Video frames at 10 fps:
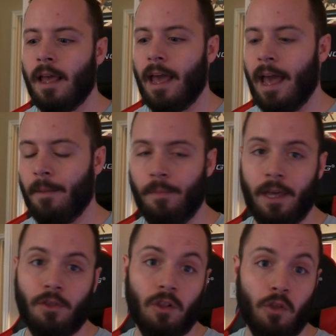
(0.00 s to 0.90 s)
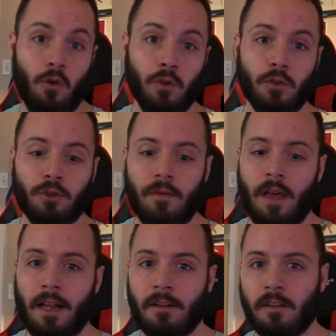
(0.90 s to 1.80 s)
And being the losers of
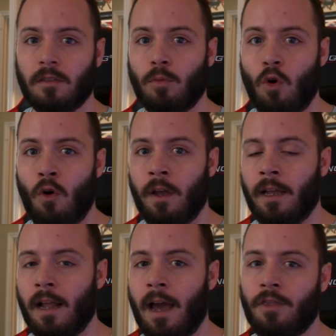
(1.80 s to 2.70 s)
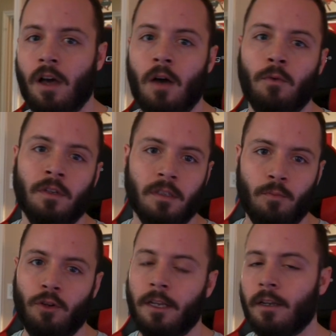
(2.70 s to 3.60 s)
that and exploring it, I thought was a
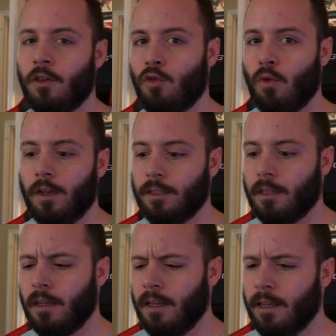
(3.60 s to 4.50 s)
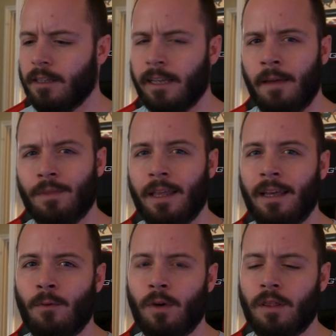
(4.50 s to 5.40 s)
pretty good choice. Same
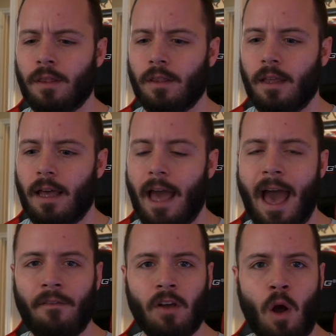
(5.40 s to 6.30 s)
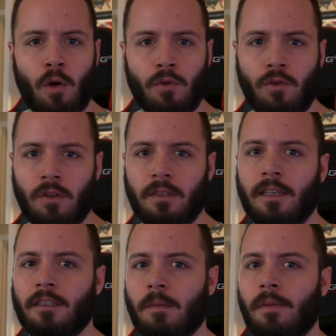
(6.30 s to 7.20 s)
thing with having Arthur just
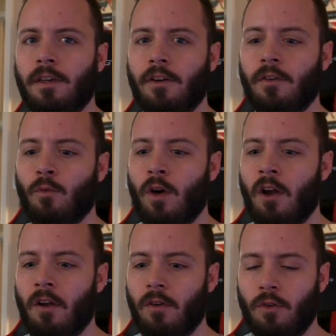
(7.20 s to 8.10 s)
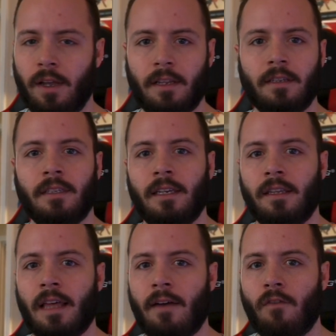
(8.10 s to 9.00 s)
disappear, where you get to see
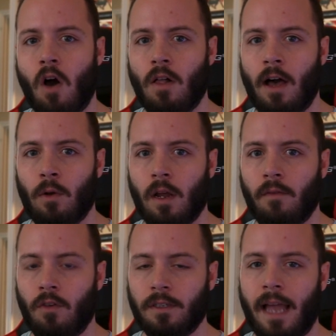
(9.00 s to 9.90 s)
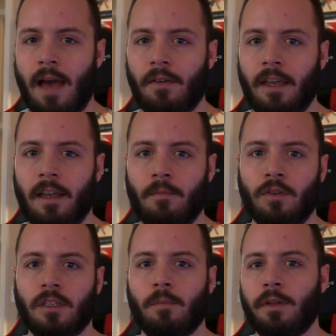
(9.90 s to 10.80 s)
that fallout of just having him
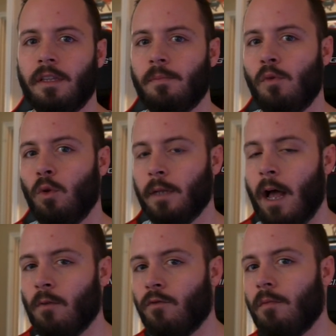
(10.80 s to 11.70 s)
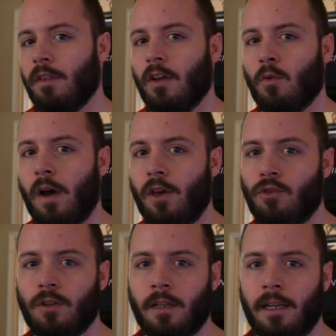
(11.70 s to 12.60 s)
just completely pulled out from the
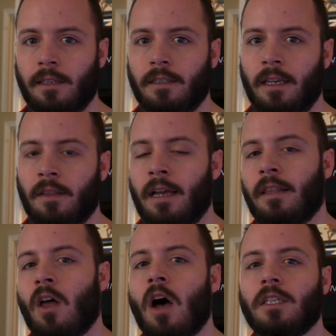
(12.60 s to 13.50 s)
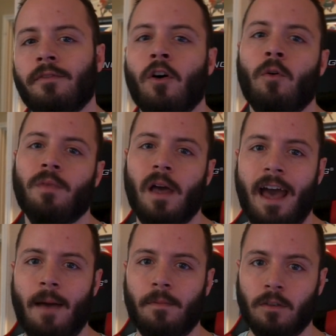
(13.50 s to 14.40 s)
equation and seeing that loss of hope that
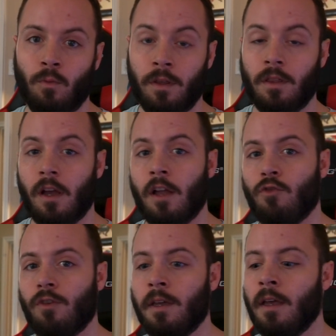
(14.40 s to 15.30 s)
happens with the country.